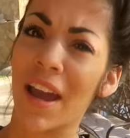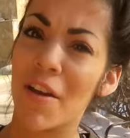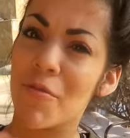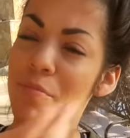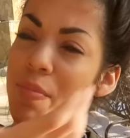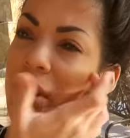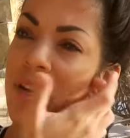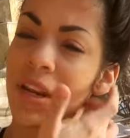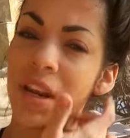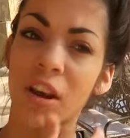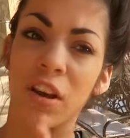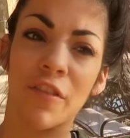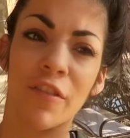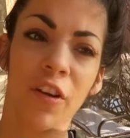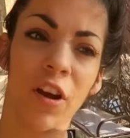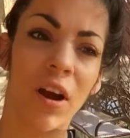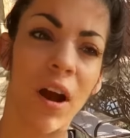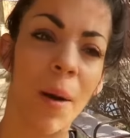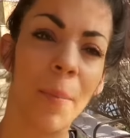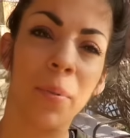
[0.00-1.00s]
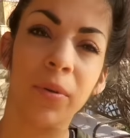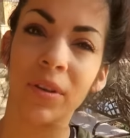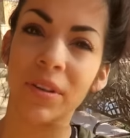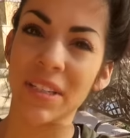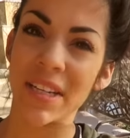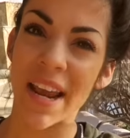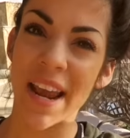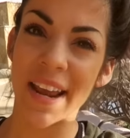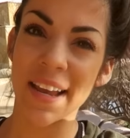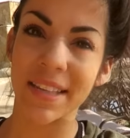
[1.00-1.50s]
I've been here for a couple of
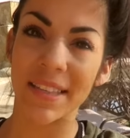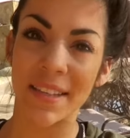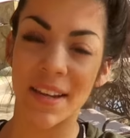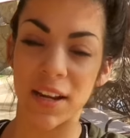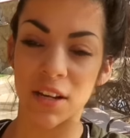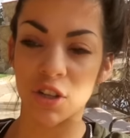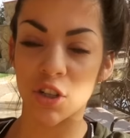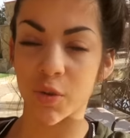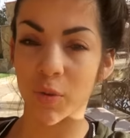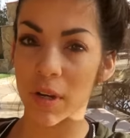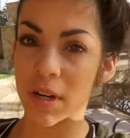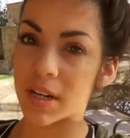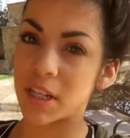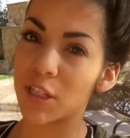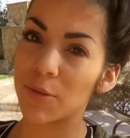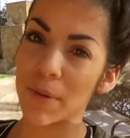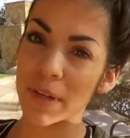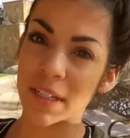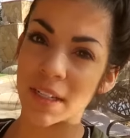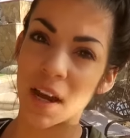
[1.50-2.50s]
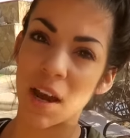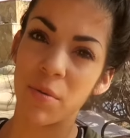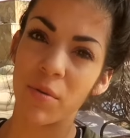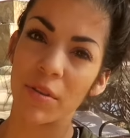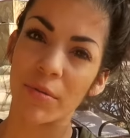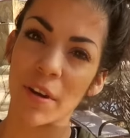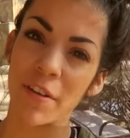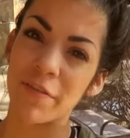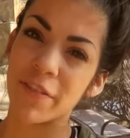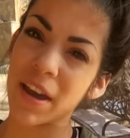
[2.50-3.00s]
days and I just wanted to spend time
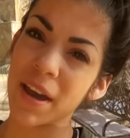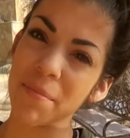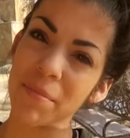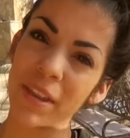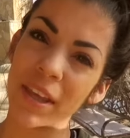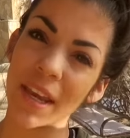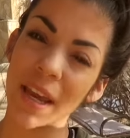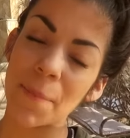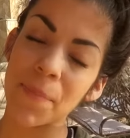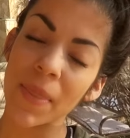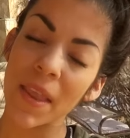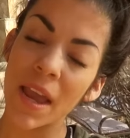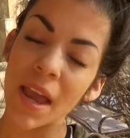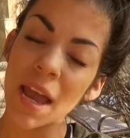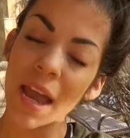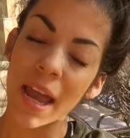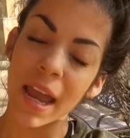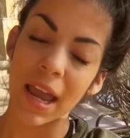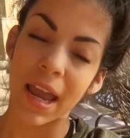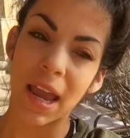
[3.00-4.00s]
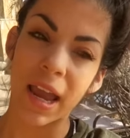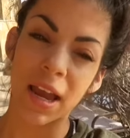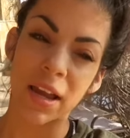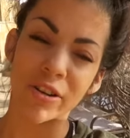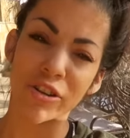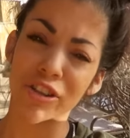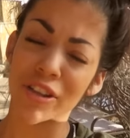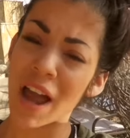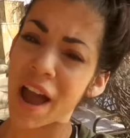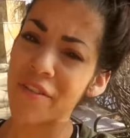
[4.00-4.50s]
with my family
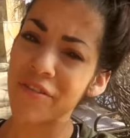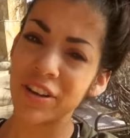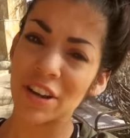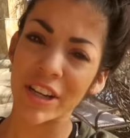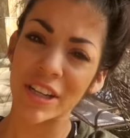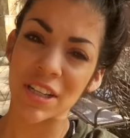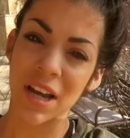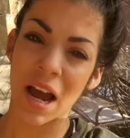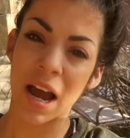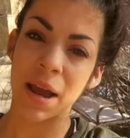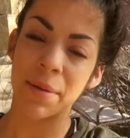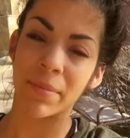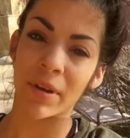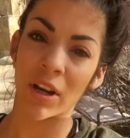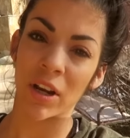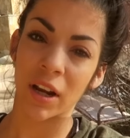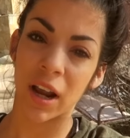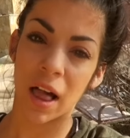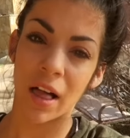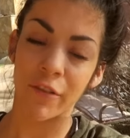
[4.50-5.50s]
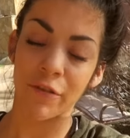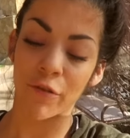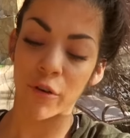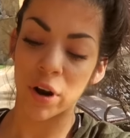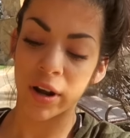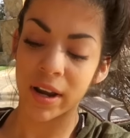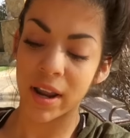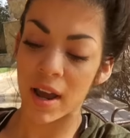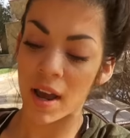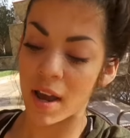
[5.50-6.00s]
and just have a good time here in
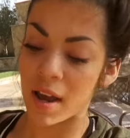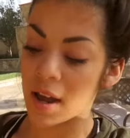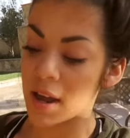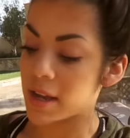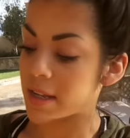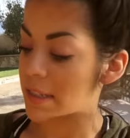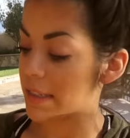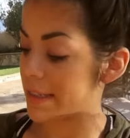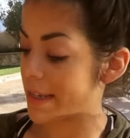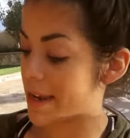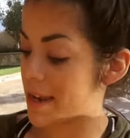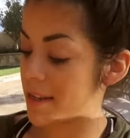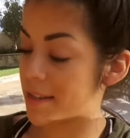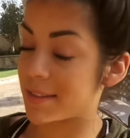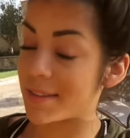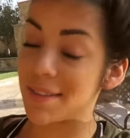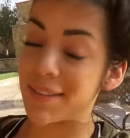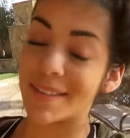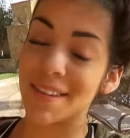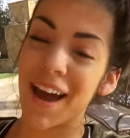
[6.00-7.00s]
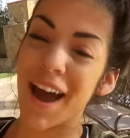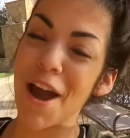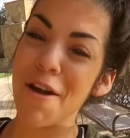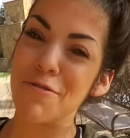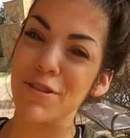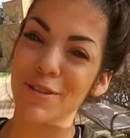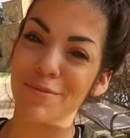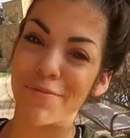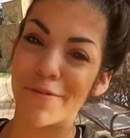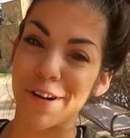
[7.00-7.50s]
California since I
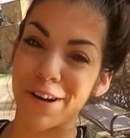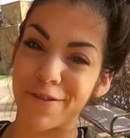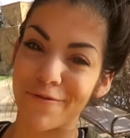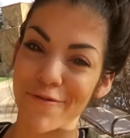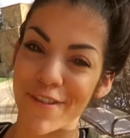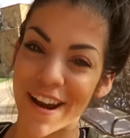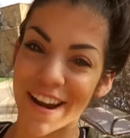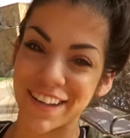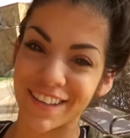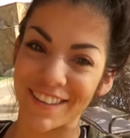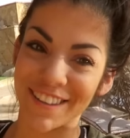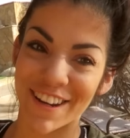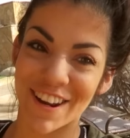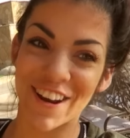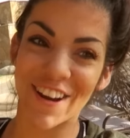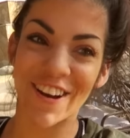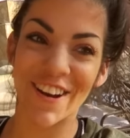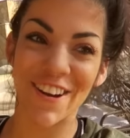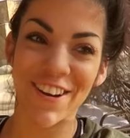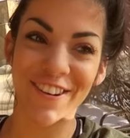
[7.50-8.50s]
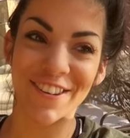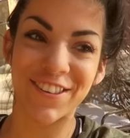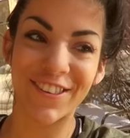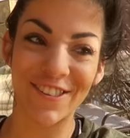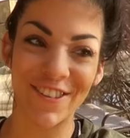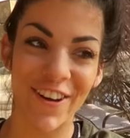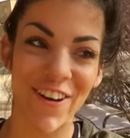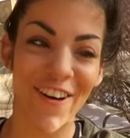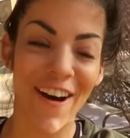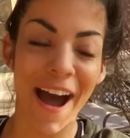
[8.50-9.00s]
was born and raised here
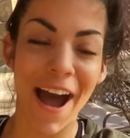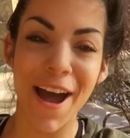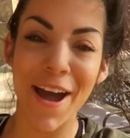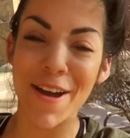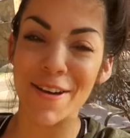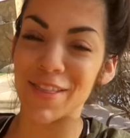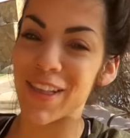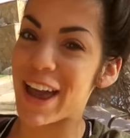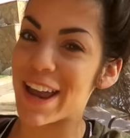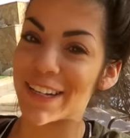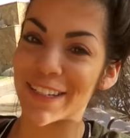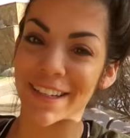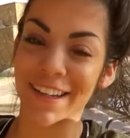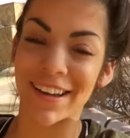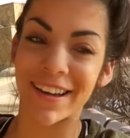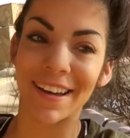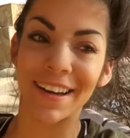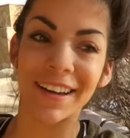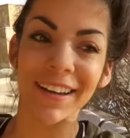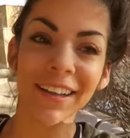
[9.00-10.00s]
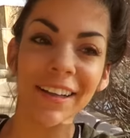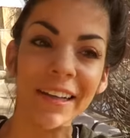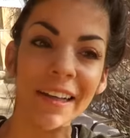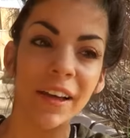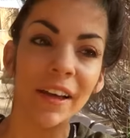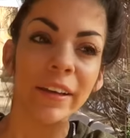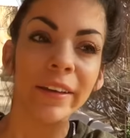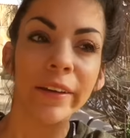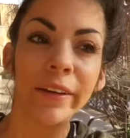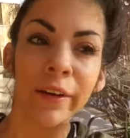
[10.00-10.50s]
so I like to
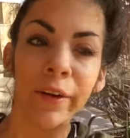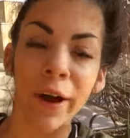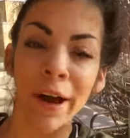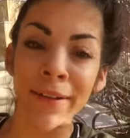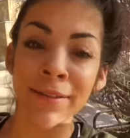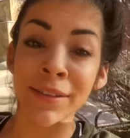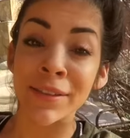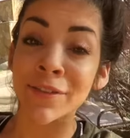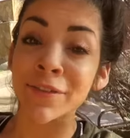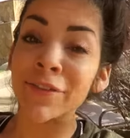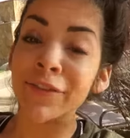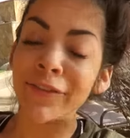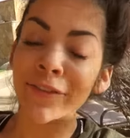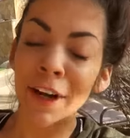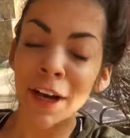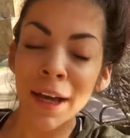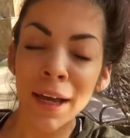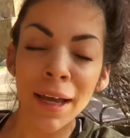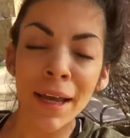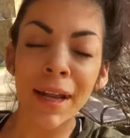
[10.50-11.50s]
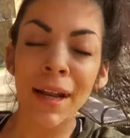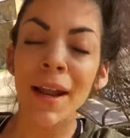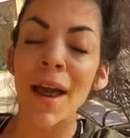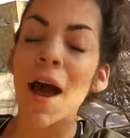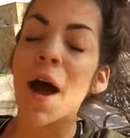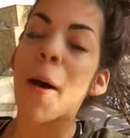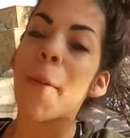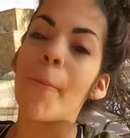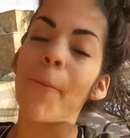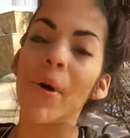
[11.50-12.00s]
you know have some fun
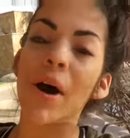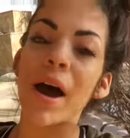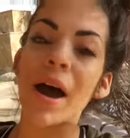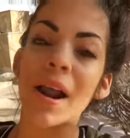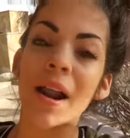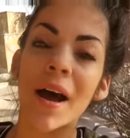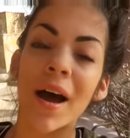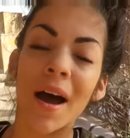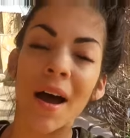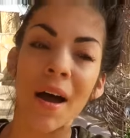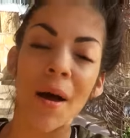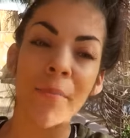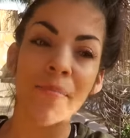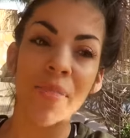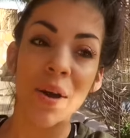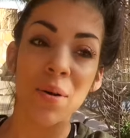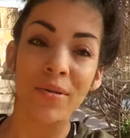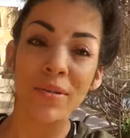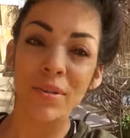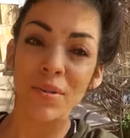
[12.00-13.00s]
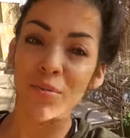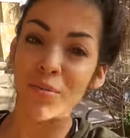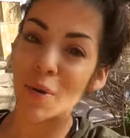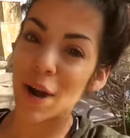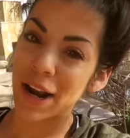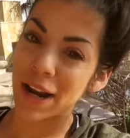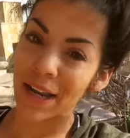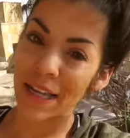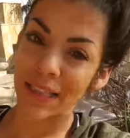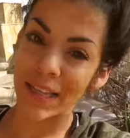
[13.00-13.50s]
but um, there was a
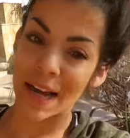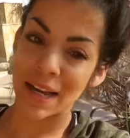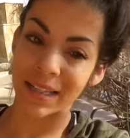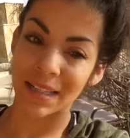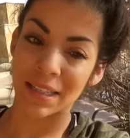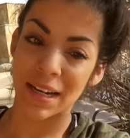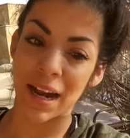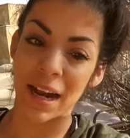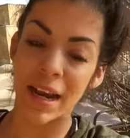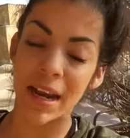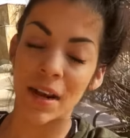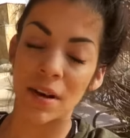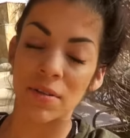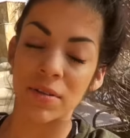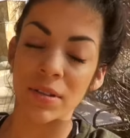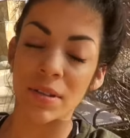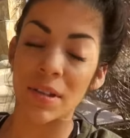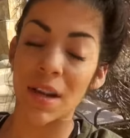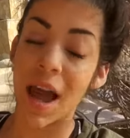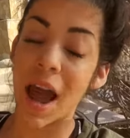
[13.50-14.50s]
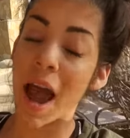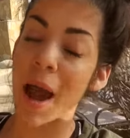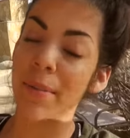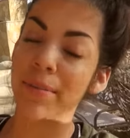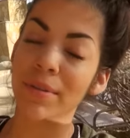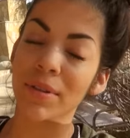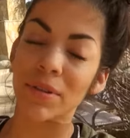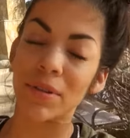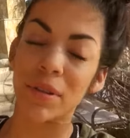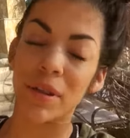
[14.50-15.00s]
wedding last night and it was an
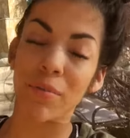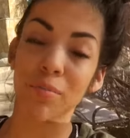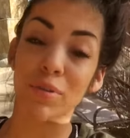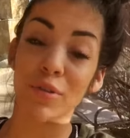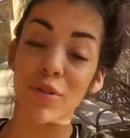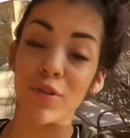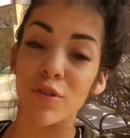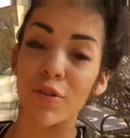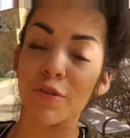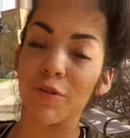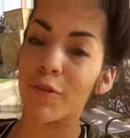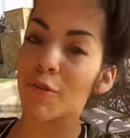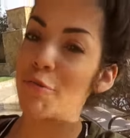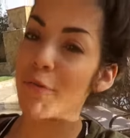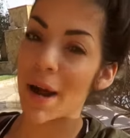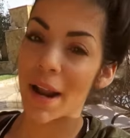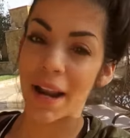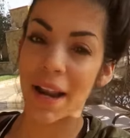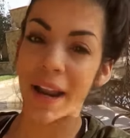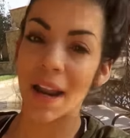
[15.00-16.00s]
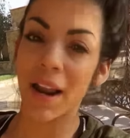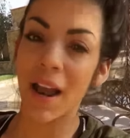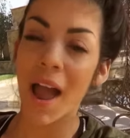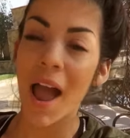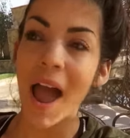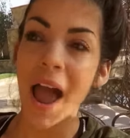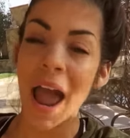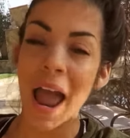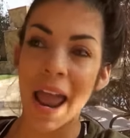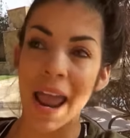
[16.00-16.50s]
absolutely beautiful wedding.
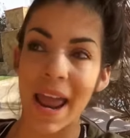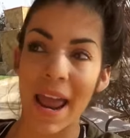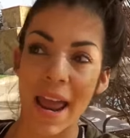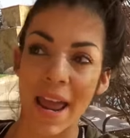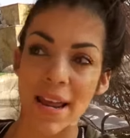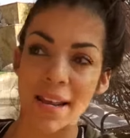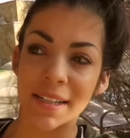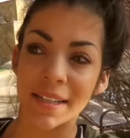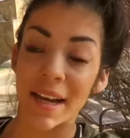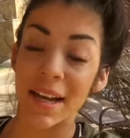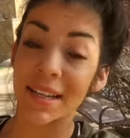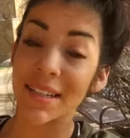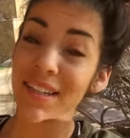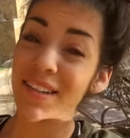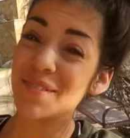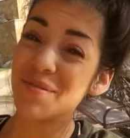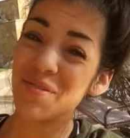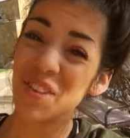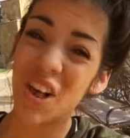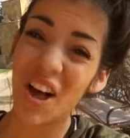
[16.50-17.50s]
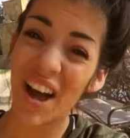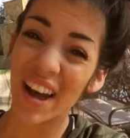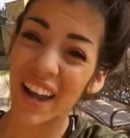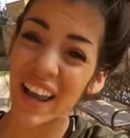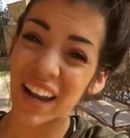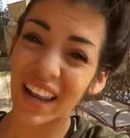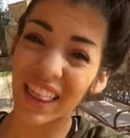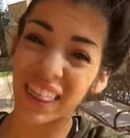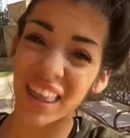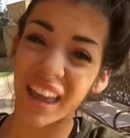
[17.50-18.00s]
And I didn't vlog
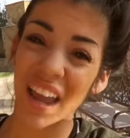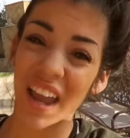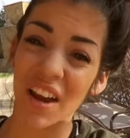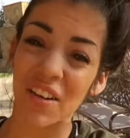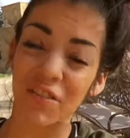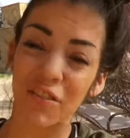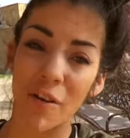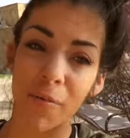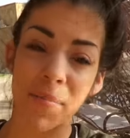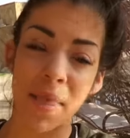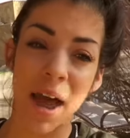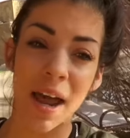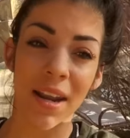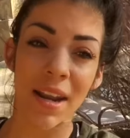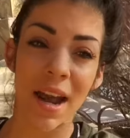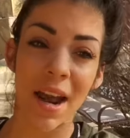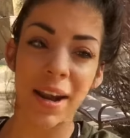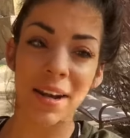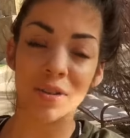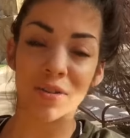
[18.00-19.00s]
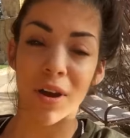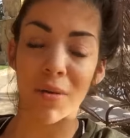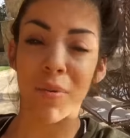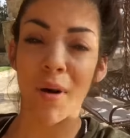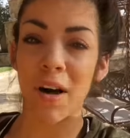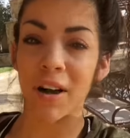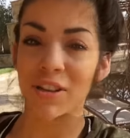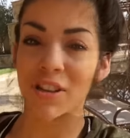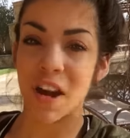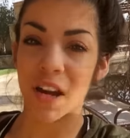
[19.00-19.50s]
anything from that night, so I
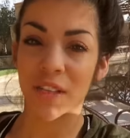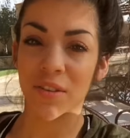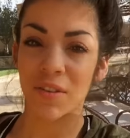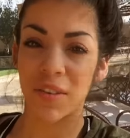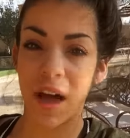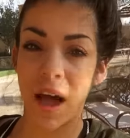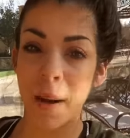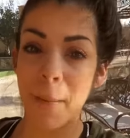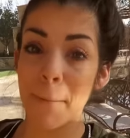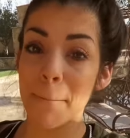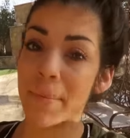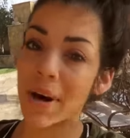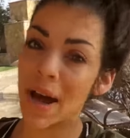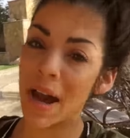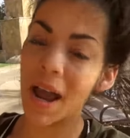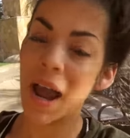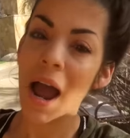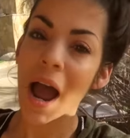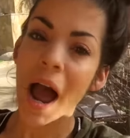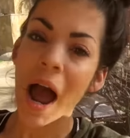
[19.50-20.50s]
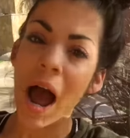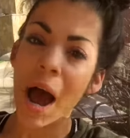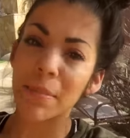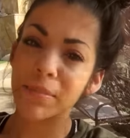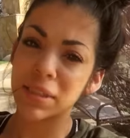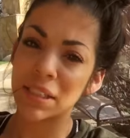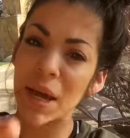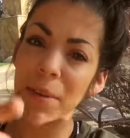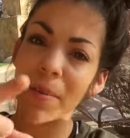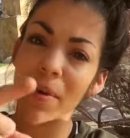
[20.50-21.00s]
apologize for that. But
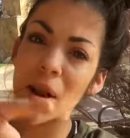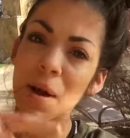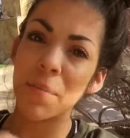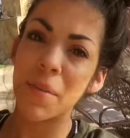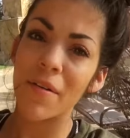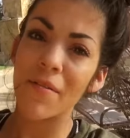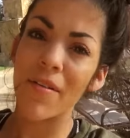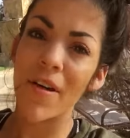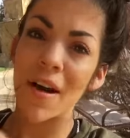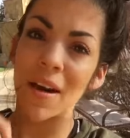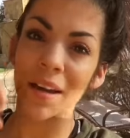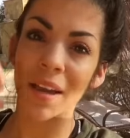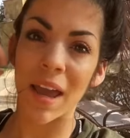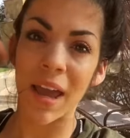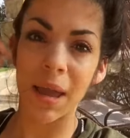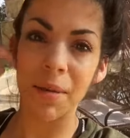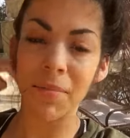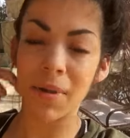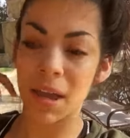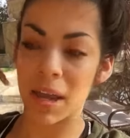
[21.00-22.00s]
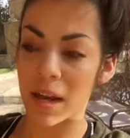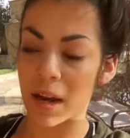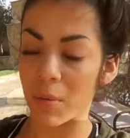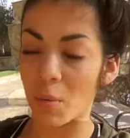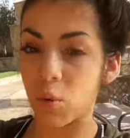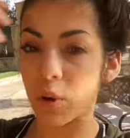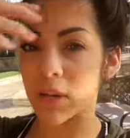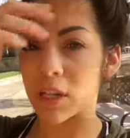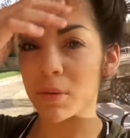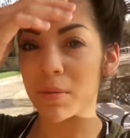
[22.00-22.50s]
I'm stepping up my vlog game and
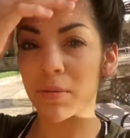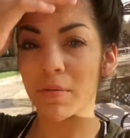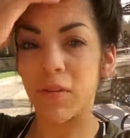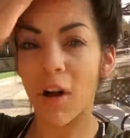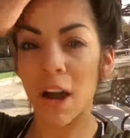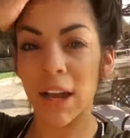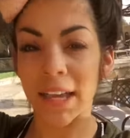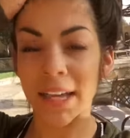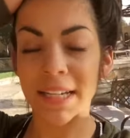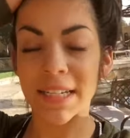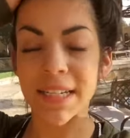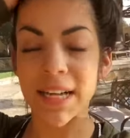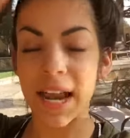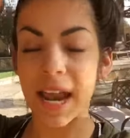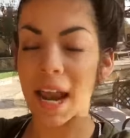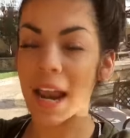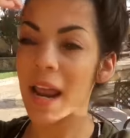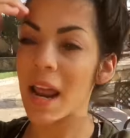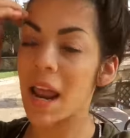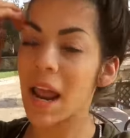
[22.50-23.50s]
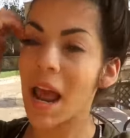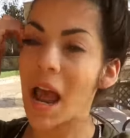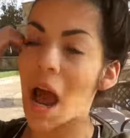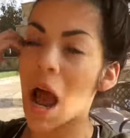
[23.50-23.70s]
I'm going to be vlogging today.